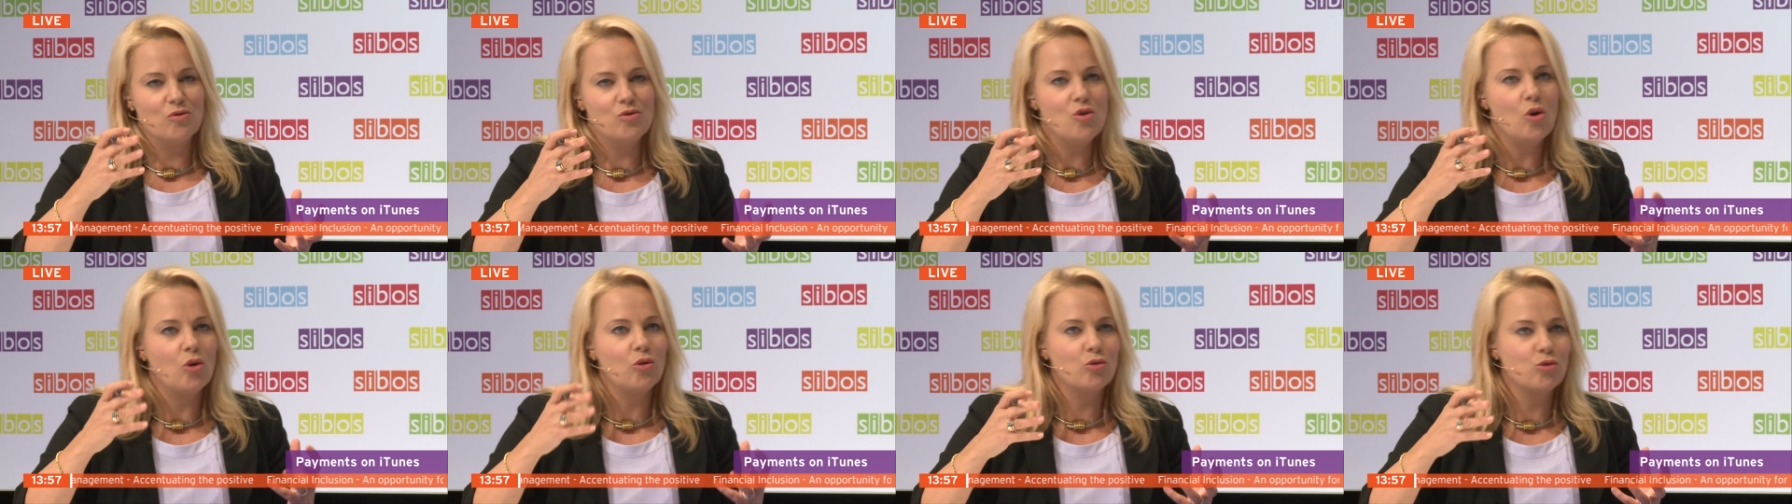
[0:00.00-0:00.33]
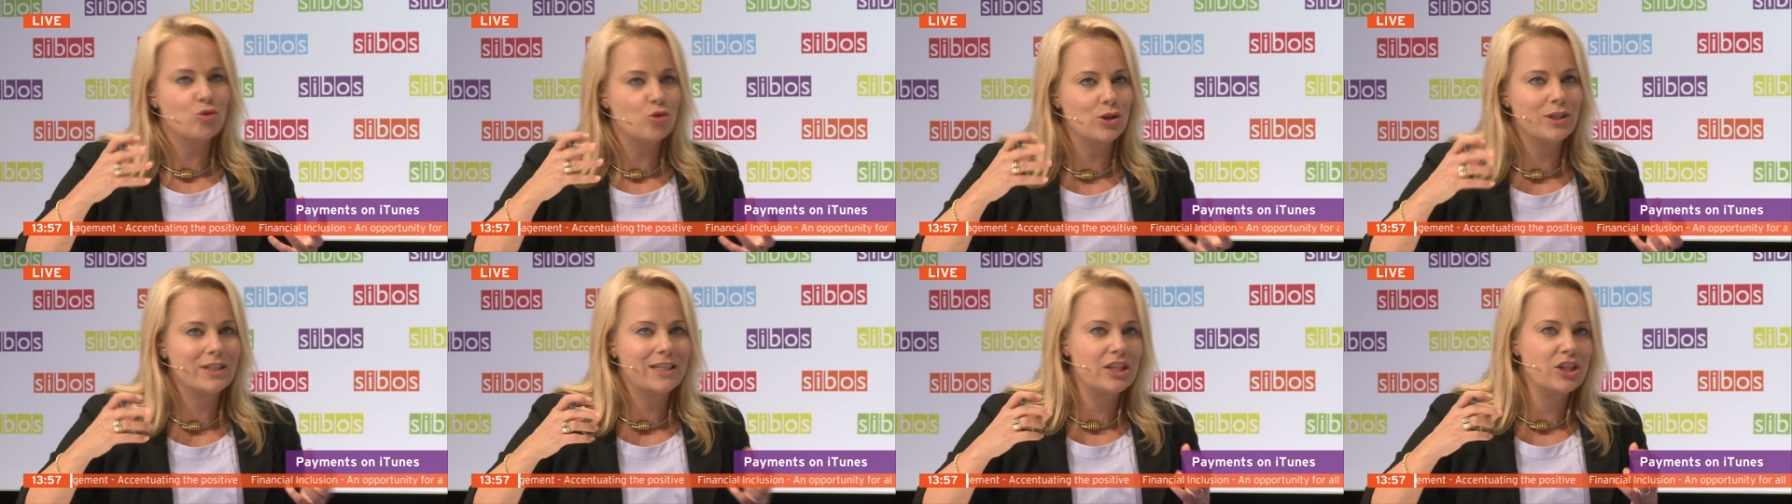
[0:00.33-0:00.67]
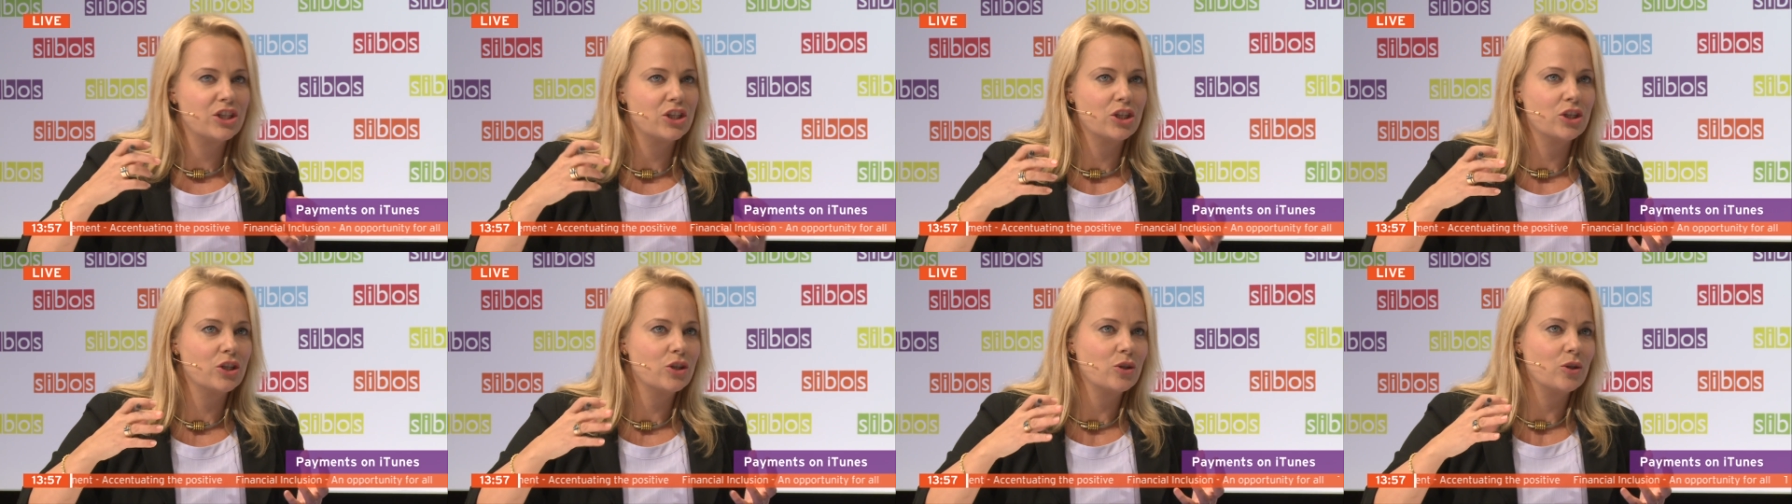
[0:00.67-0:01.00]

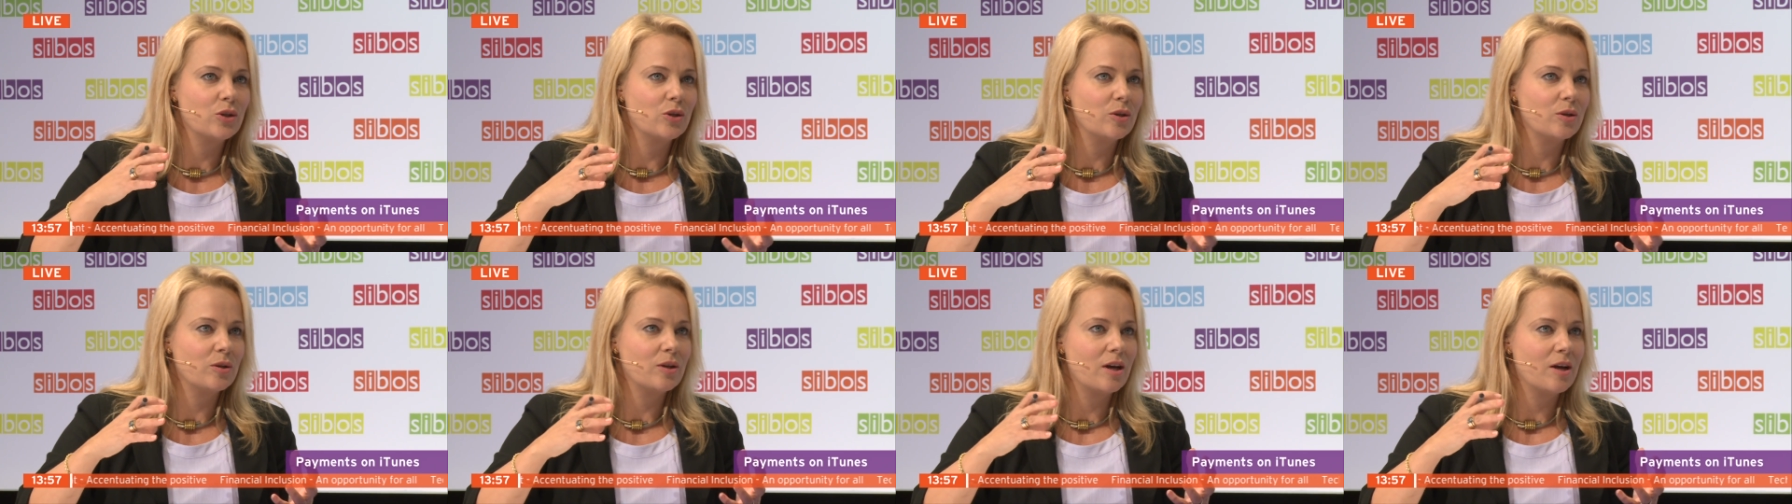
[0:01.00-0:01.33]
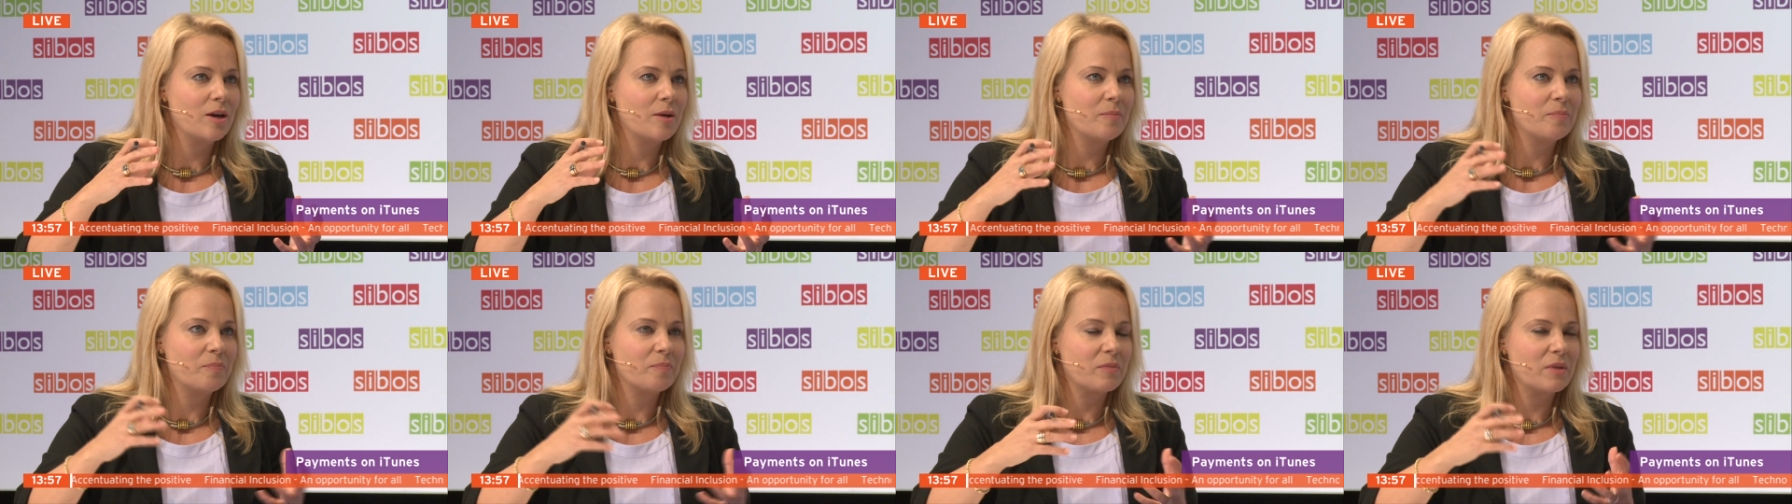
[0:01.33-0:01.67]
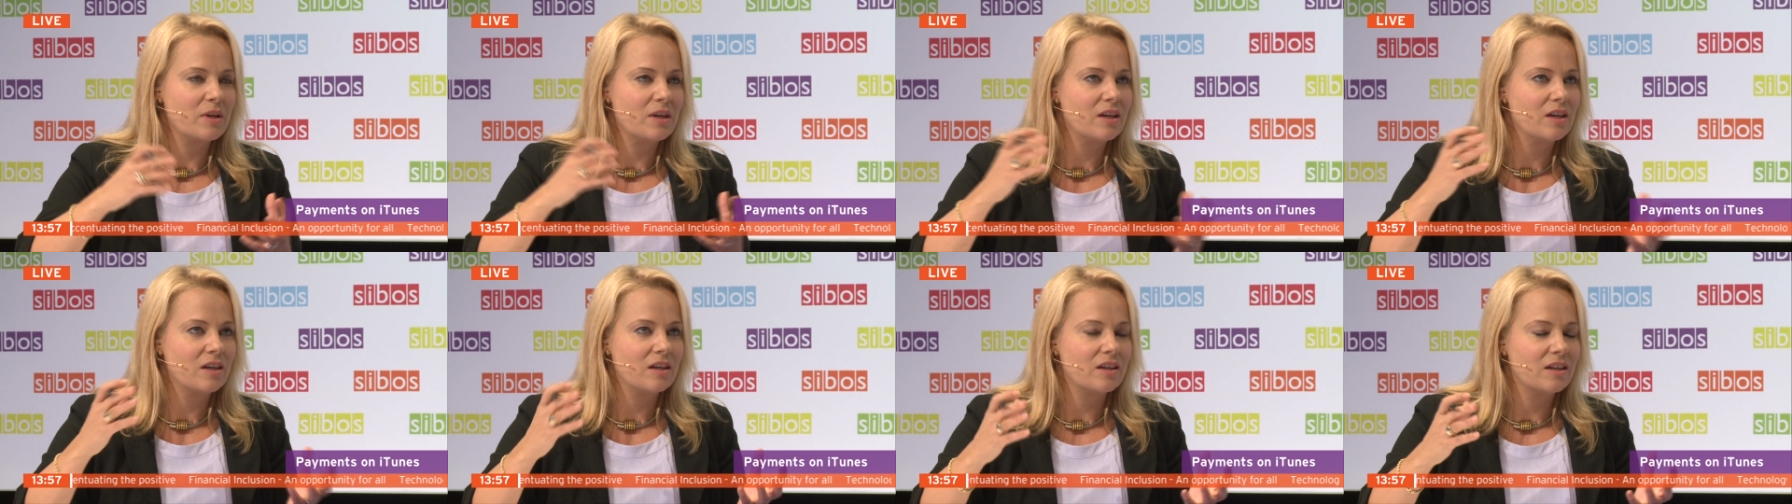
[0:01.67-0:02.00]
non-traditional
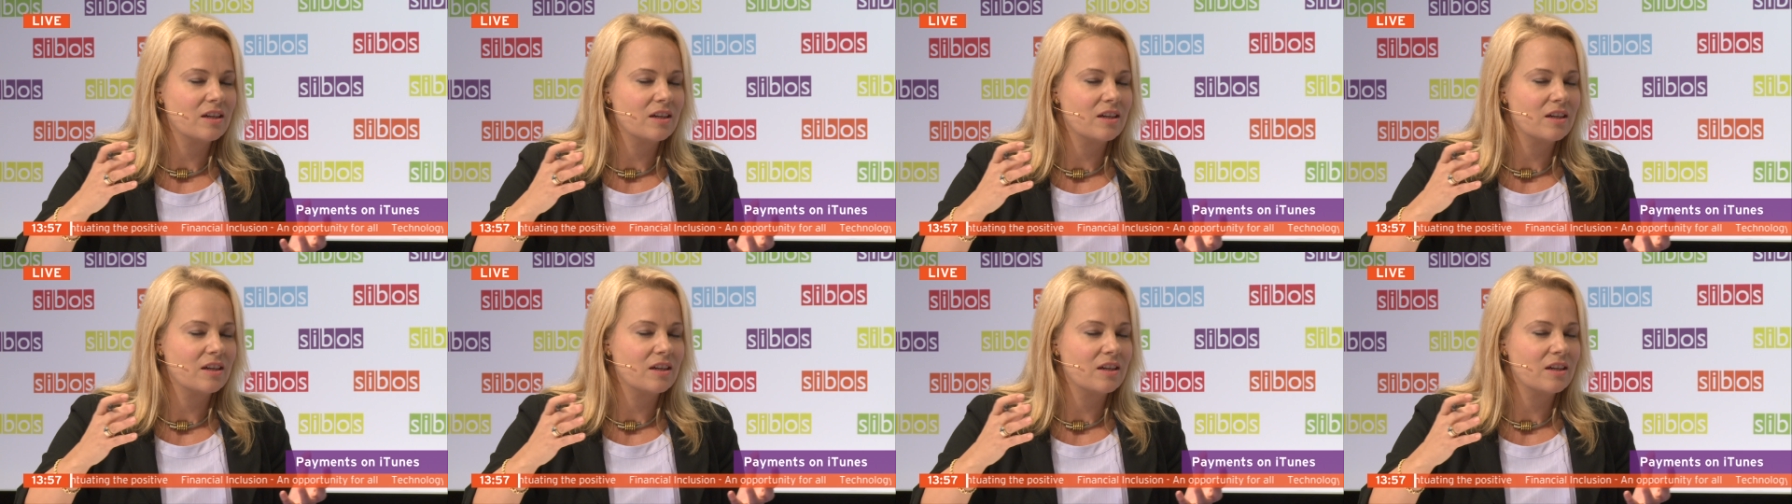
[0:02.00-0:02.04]
um,